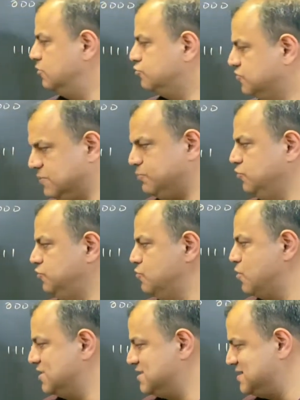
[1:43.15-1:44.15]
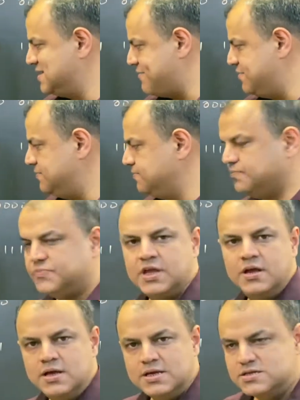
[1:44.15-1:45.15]
So suppose you want 7.
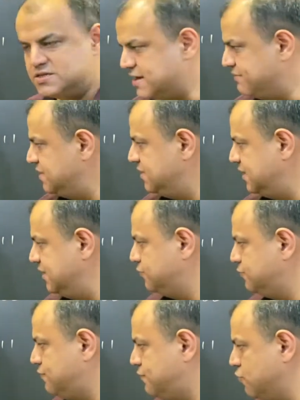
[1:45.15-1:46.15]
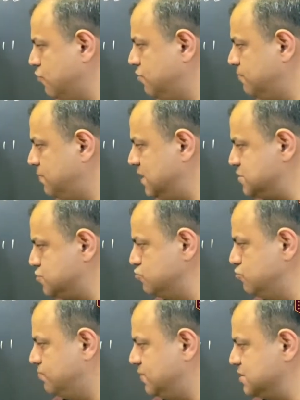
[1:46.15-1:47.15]
7 is 4 plus
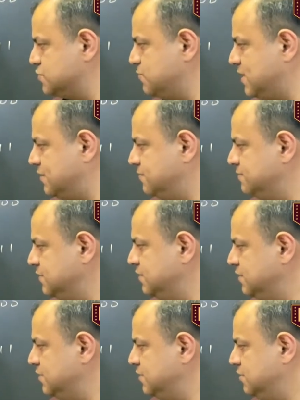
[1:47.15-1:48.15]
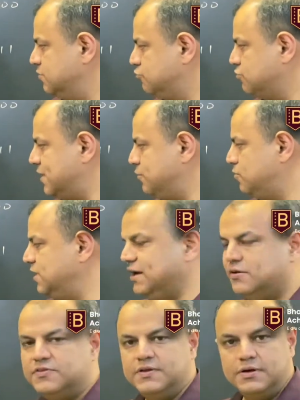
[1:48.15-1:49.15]
2 plus 1. So I don't
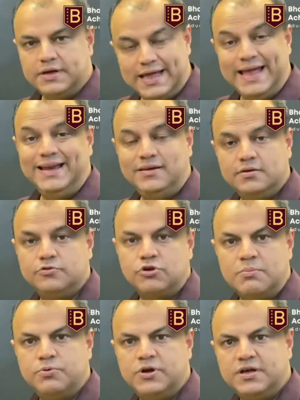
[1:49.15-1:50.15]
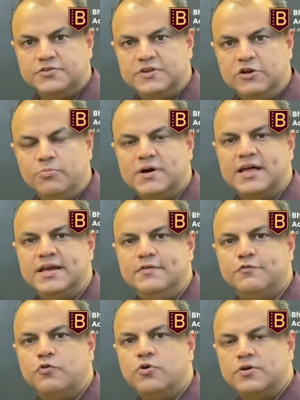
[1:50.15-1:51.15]
need 8, so I am putting a 0, but I
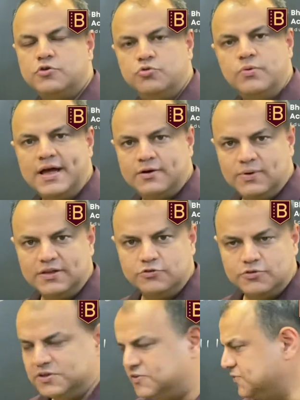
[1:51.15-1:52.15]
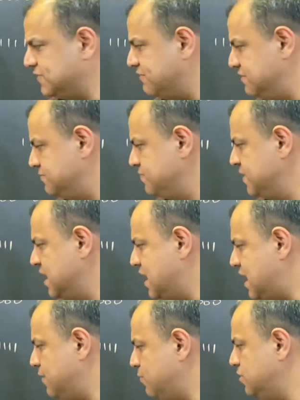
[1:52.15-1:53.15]
need 4, 2 and 1. So this is 7.
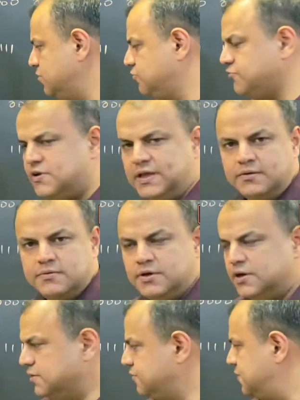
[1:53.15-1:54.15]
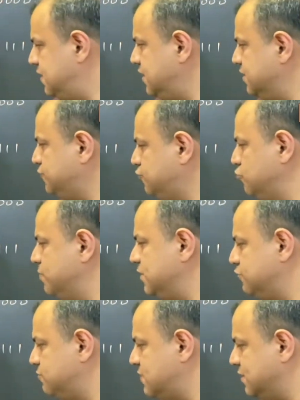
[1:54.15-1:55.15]
I want 3. 3 is 2
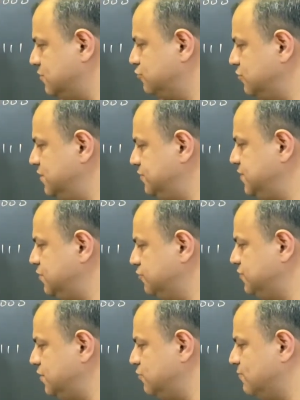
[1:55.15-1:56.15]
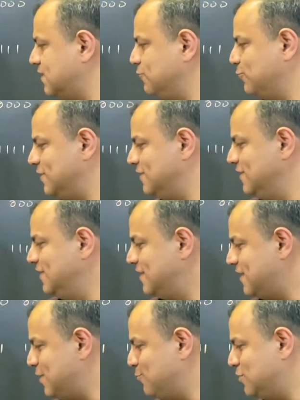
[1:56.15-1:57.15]
plus 1, so it is 0011.
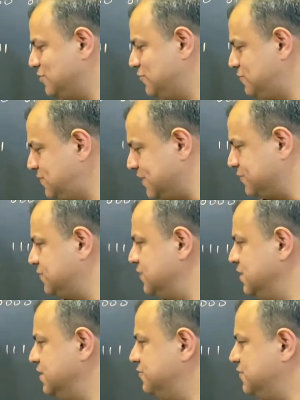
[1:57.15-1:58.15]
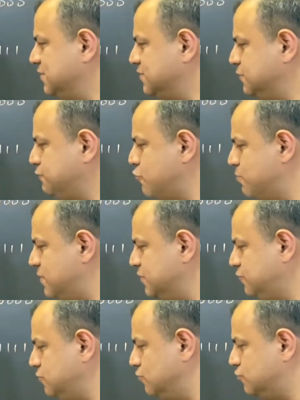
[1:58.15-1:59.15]
I want 6. 6 is 4
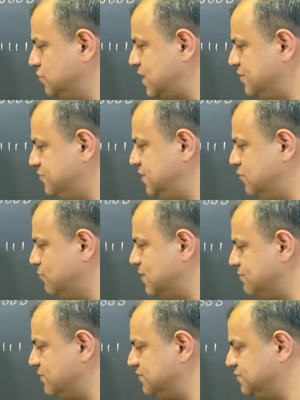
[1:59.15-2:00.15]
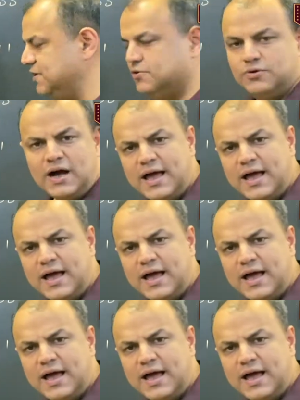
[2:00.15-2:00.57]
plus 2, so that is 0, 1, 1, 0.